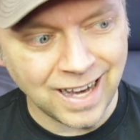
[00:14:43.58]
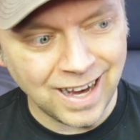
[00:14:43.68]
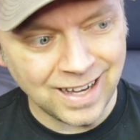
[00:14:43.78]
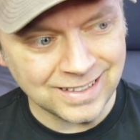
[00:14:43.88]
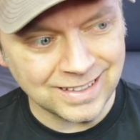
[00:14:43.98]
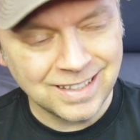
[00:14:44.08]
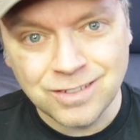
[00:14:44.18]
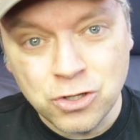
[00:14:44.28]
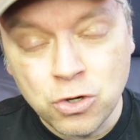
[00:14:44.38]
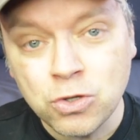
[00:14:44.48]
on
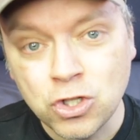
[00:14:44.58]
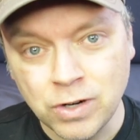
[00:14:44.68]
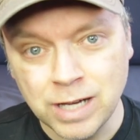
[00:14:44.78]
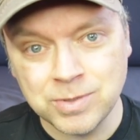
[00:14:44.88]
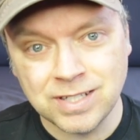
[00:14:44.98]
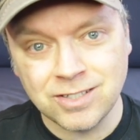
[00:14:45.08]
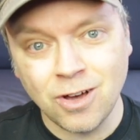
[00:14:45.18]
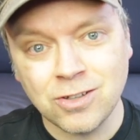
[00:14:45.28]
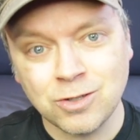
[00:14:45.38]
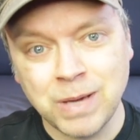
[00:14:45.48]
new trips. It's
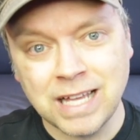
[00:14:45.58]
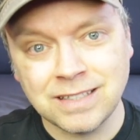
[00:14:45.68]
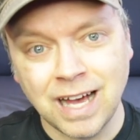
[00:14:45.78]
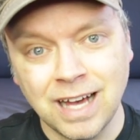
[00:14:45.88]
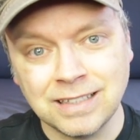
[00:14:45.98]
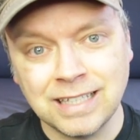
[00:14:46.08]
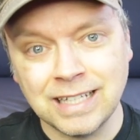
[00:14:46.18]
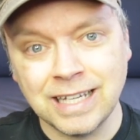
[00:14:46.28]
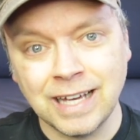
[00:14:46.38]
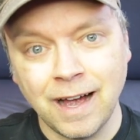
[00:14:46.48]
all spent on
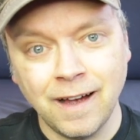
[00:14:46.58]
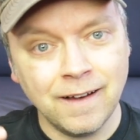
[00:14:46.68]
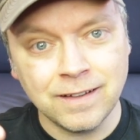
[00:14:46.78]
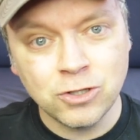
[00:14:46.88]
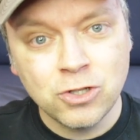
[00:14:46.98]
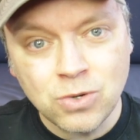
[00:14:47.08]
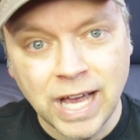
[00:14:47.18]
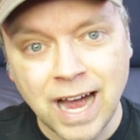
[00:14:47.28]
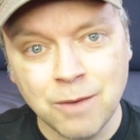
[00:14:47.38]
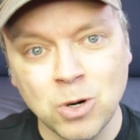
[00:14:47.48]
getting uh, new
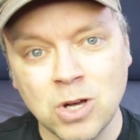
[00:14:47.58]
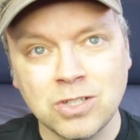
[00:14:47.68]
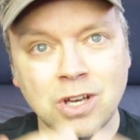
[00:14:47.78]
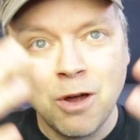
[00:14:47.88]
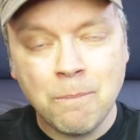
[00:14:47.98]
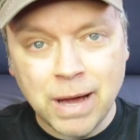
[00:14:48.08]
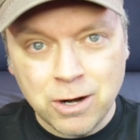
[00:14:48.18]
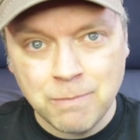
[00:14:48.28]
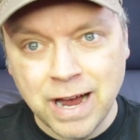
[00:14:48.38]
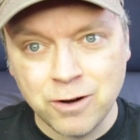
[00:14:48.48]
cameras
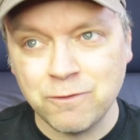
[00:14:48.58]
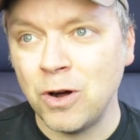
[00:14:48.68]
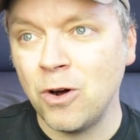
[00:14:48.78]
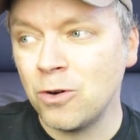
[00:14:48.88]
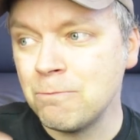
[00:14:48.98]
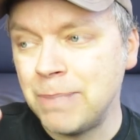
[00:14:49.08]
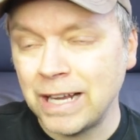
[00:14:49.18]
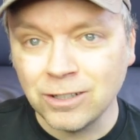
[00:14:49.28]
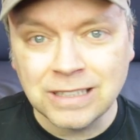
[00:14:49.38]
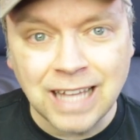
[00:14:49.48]
better microphone,
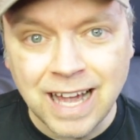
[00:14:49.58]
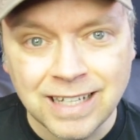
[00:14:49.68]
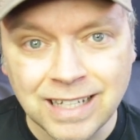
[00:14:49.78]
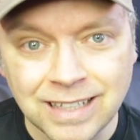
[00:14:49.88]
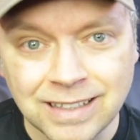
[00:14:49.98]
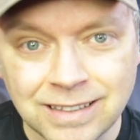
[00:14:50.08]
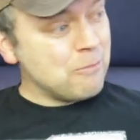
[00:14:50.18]
better lighting.